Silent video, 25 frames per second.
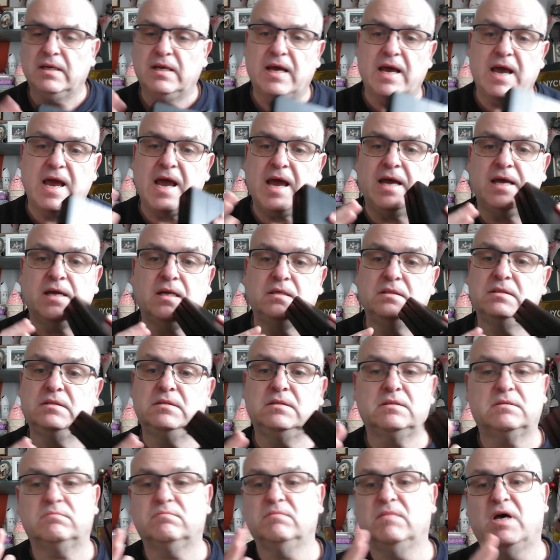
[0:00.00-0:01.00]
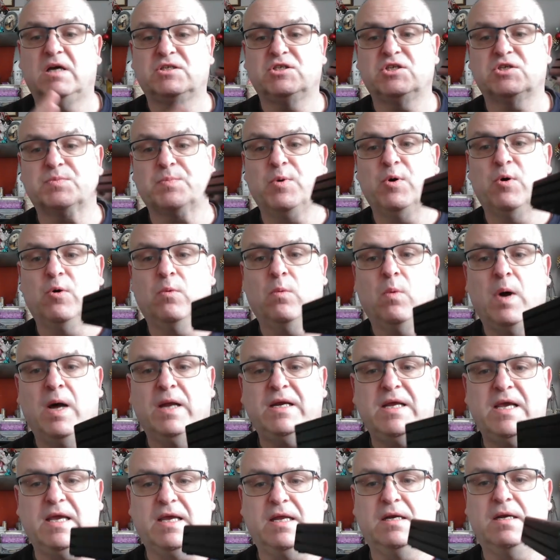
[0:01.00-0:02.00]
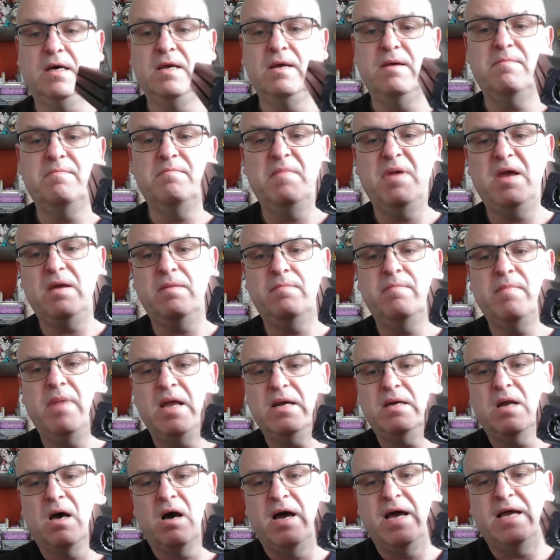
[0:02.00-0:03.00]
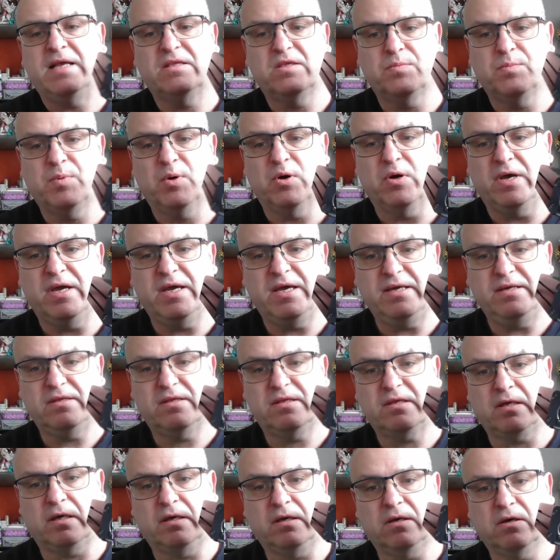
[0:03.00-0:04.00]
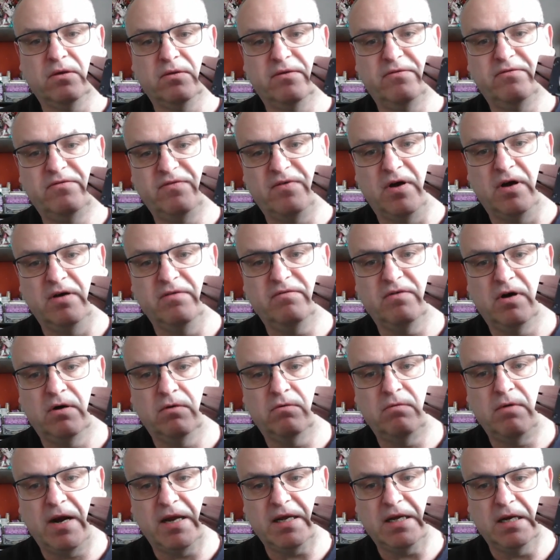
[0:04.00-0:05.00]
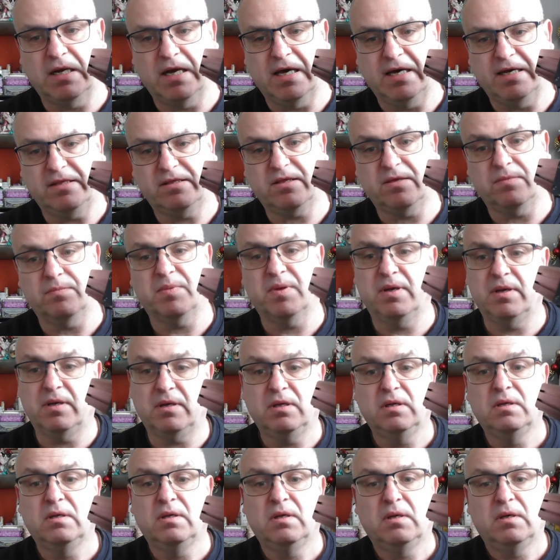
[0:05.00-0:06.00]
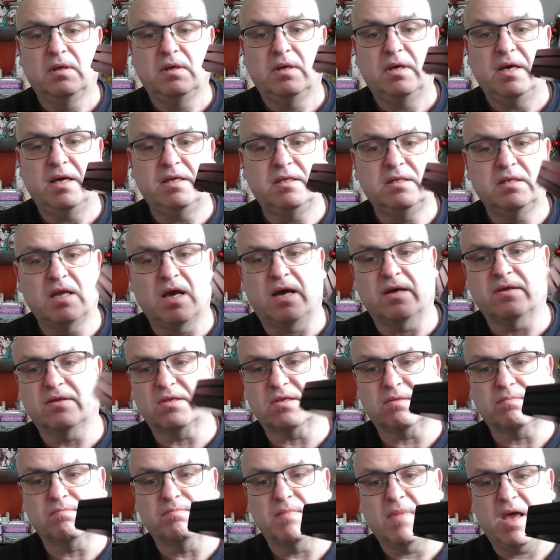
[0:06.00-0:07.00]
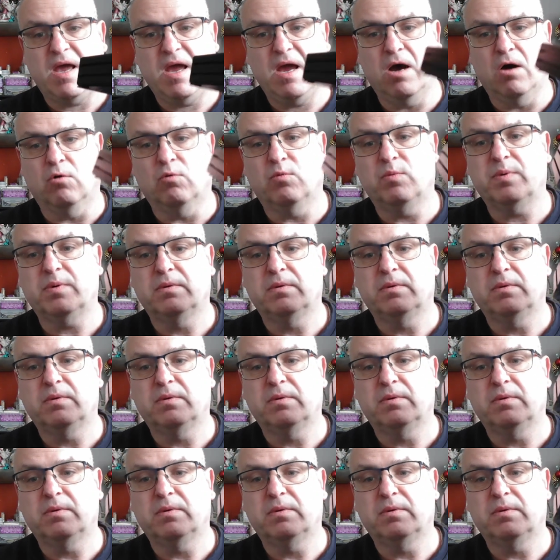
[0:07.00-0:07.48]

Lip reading: and I just put one in. It meant I had to put a heatsink on the 5-volt regulator, but it does help.